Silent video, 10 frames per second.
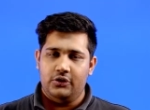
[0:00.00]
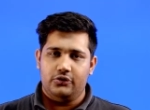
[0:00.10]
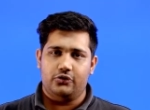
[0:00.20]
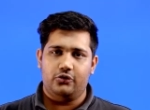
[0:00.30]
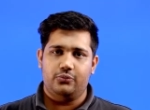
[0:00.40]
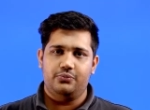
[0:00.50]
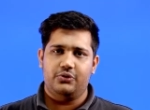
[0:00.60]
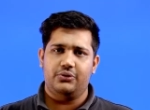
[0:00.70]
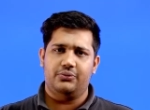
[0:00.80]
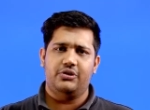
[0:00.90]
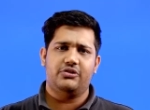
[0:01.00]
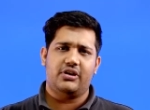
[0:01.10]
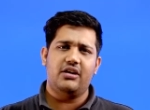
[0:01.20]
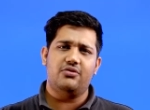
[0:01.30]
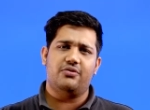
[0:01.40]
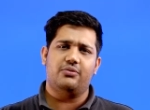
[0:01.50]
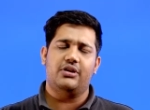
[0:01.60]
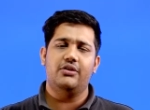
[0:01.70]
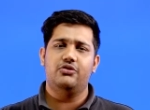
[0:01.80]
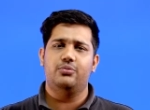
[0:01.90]
So this kind of
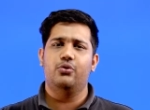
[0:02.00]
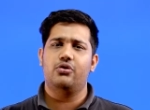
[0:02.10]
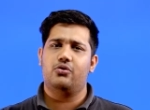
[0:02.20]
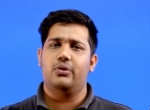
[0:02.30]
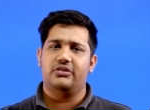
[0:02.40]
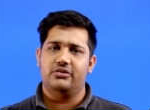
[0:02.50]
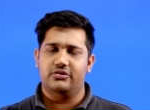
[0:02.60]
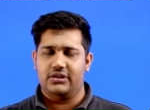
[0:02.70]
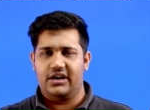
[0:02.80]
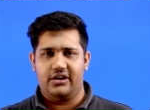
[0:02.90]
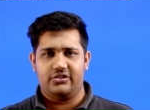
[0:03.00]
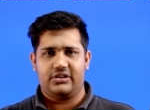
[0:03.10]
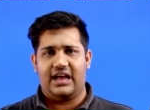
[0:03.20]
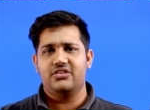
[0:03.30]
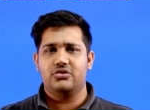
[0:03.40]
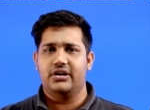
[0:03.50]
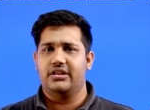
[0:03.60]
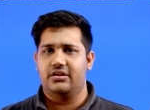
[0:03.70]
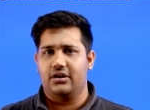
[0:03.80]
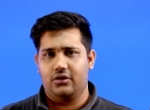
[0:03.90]
gives more questions than it does answer
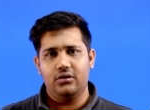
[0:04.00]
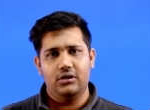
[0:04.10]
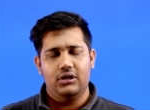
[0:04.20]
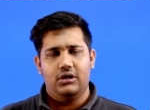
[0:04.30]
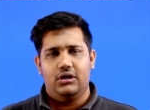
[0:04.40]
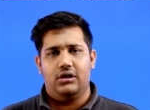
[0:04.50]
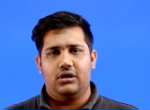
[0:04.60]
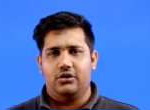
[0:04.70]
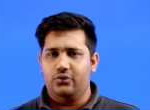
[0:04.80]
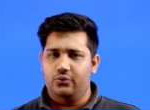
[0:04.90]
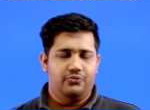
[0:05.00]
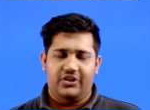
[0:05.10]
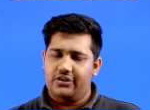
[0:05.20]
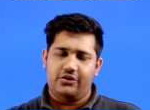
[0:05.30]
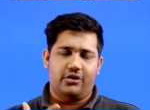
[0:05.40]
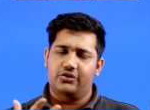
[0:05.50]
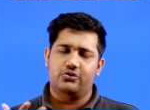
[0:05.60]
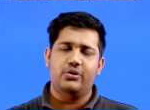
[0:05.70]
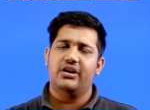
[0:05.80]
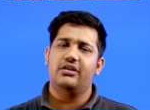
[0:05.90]
anything at all uh, to whether you're a
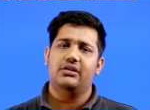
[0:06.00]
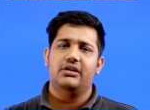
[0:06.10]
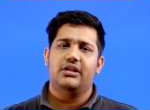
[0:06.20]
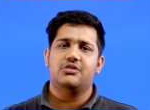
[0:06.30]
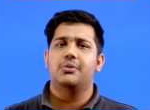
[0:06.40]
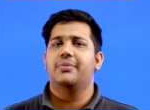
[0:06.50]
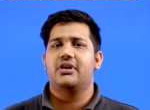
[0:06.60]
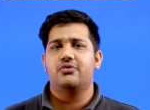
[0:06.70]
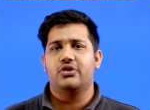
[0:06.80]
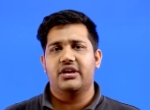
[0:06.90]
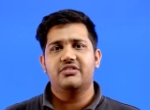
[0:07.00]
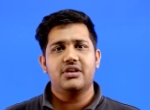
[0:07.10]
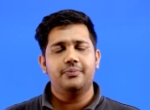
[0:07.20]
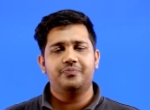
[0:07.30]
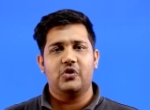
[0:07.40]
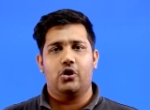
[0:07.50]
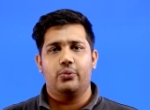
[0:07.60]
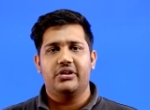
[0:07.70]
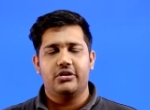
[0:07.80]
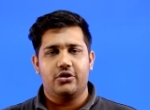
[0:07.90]
student that's preparing for the exam or
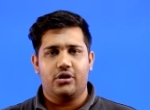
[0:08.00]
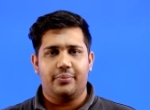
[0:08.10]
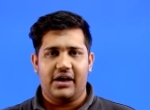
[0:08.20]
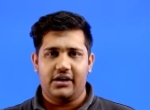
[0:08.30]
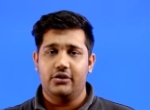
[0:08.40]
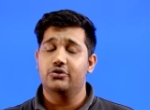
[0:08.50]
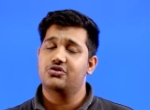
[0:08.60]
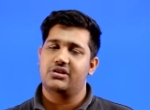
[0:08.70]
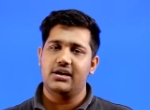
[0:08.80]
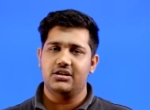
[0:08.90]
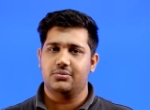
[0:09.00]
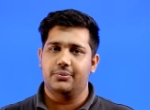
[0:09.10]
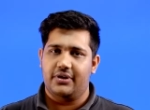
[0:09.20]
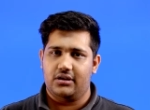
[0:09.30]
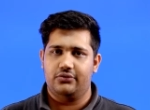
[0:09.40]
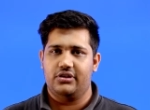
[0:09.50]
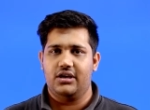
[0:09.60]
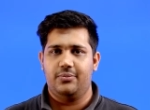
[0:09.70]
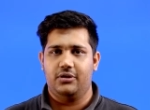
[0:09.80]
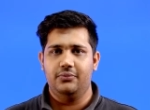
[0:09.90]
whether you're a parent whose child is preparing for the
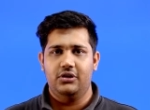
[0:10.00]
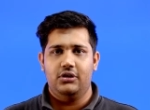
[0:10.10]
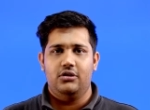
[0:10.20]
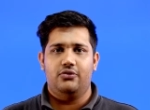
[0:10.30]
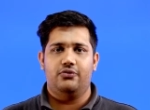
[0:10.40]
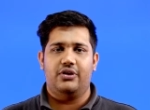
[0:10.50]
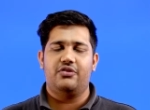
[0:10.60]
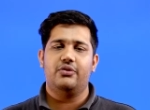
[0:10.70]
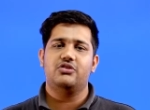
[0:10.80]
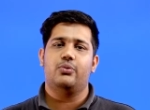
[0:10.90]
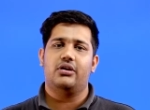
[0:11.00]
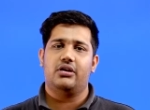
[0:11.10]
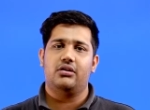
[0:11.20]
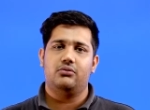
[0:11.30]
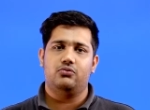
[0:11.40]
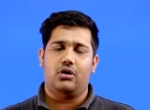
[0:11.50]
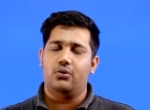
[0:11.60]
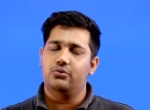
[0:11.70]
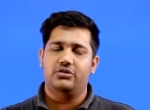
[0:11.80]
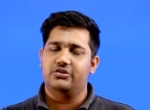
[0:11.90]
IPM. Everyone's wondering
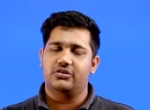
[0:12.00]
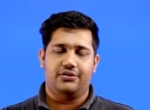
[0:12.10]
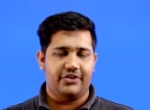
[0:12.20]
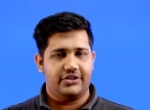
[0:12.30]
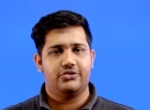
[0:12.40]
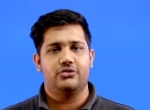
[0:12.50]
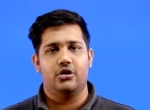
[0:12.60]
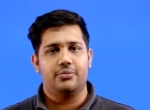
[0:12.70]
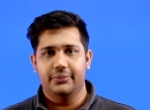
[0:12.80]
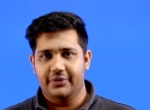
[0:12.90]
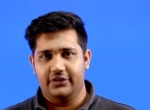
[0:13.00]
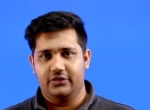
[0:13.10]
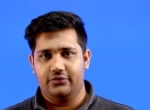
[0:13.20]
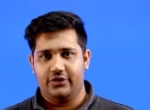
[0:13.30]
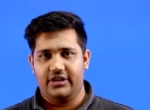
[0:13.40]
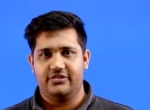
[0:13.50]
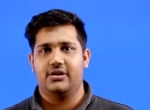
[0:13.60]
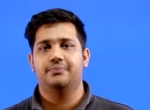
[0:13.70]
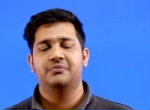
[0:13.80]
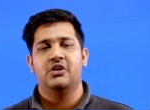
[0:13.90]
how this affects your preparation for the
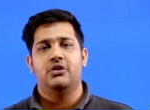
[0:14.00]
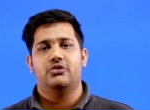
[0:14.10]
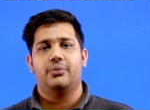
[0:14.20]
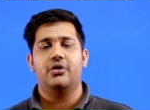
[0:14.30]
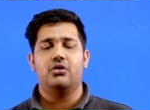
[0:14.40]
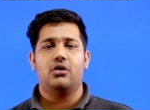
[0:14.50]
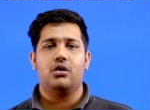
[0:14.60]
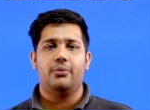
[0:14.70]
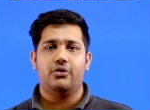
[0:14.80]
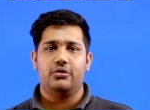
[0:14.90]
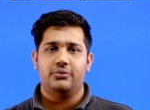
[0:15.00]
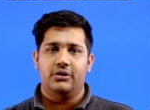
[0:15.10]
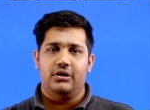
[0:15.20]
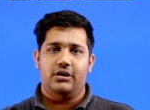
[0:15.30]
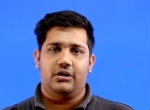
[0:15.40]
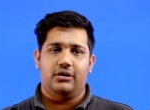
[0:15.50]
exam. So I'm going to talk about uh,